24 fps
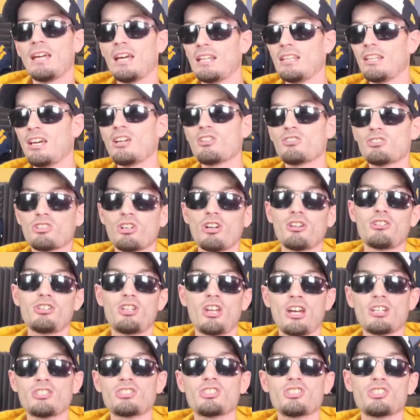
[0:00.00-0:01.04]
and they showed
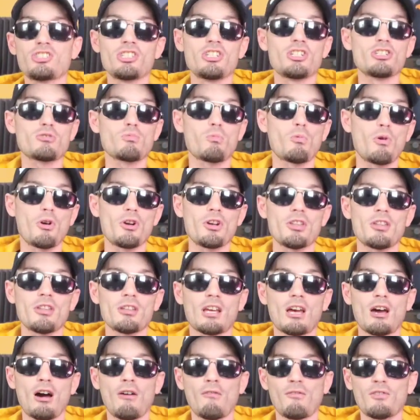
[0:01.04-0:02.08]
the SEC is one of
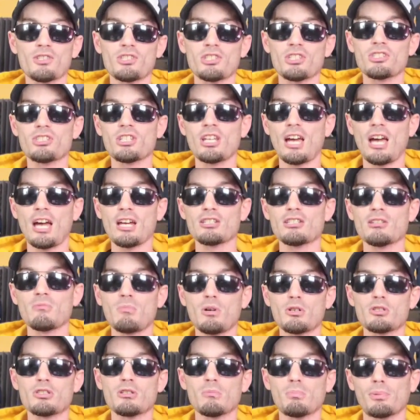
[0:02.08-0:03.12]
the conferences that has the
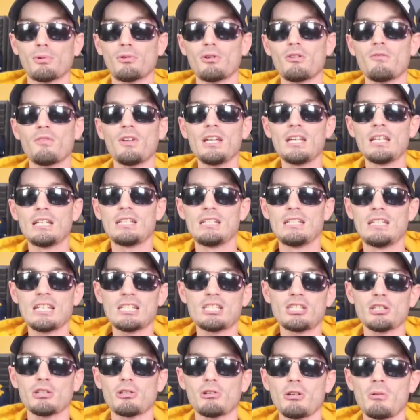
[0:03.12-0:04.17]
most to prove.
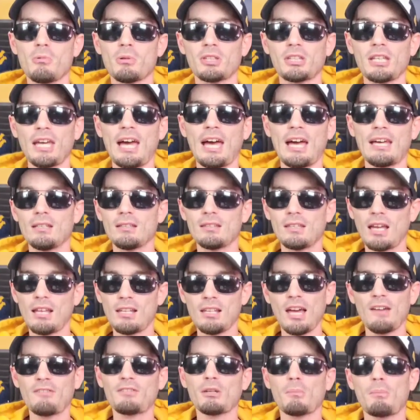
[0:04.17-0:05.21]
Disagree with that.
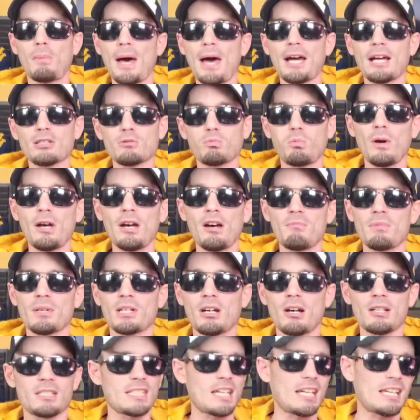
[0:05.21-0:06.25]
They left the Pac-12
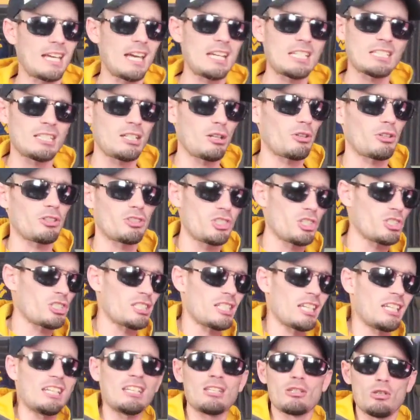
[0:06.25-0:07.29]
because I guess they're
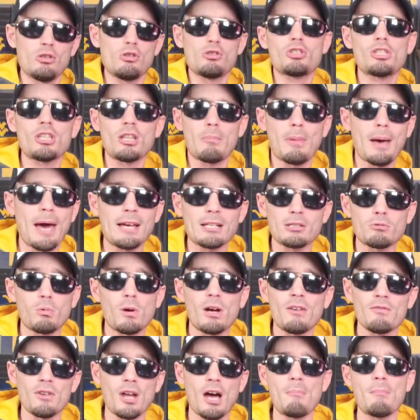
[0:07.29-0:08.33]
just getting used to the
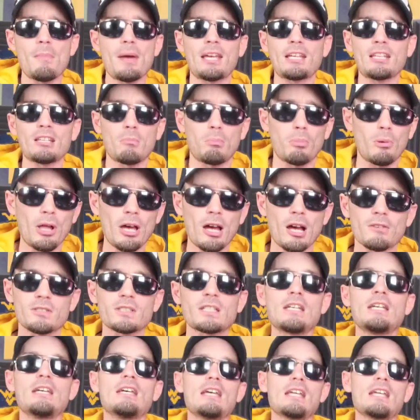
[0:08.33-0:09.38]
Pac-12 not making the playoffs.